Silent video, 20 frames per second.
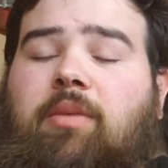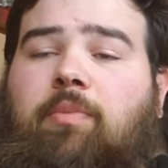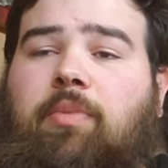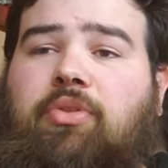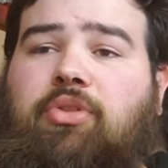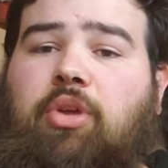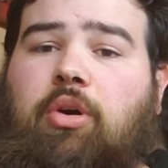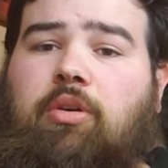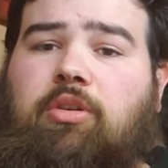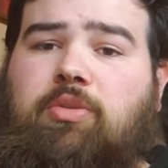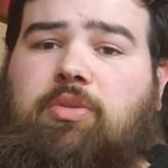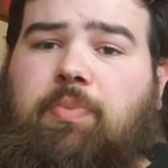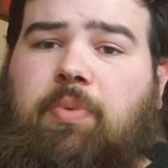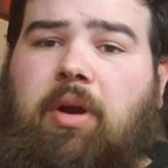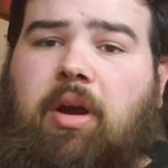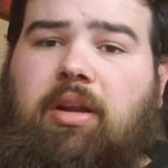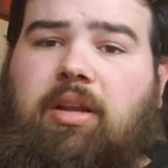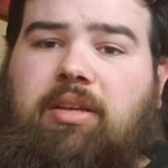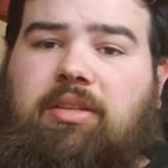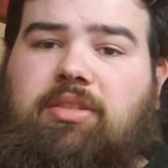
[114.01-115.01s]
but those
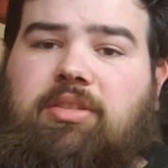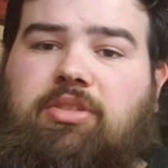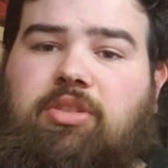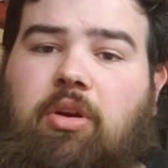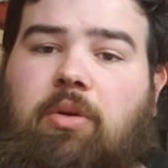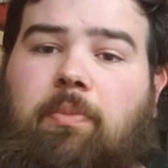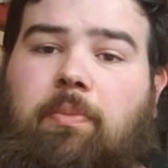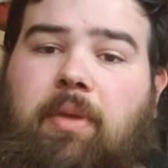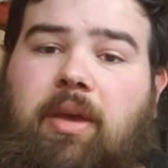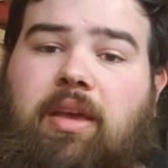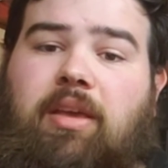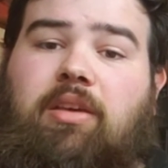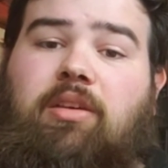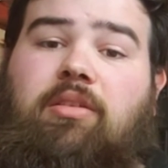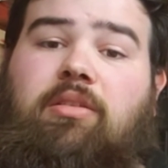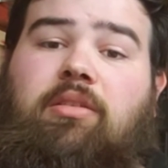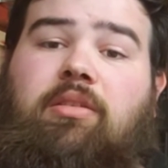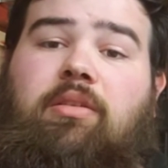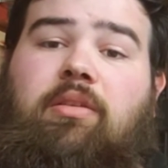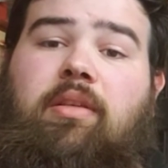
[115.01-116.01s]
products don't make
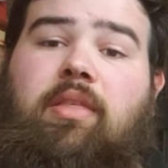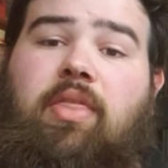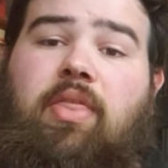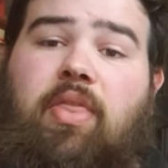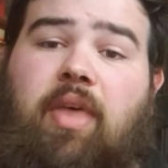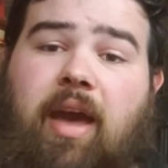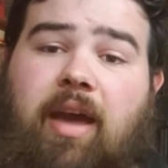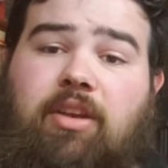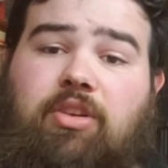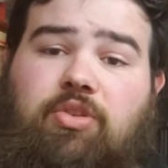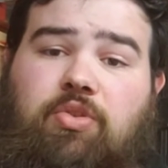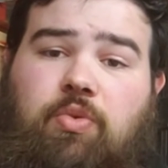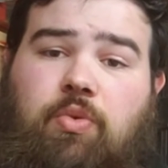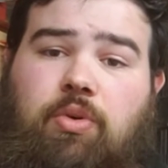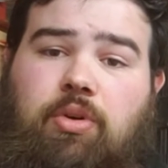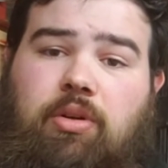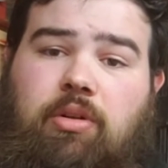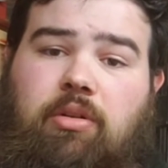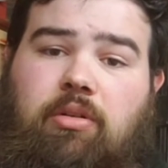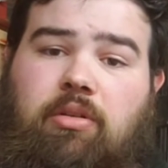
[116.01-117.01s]
that
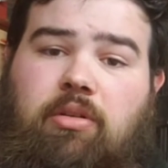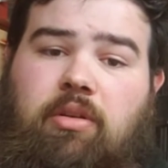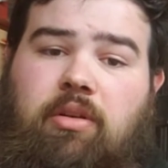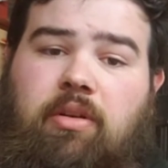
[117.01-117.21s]
tool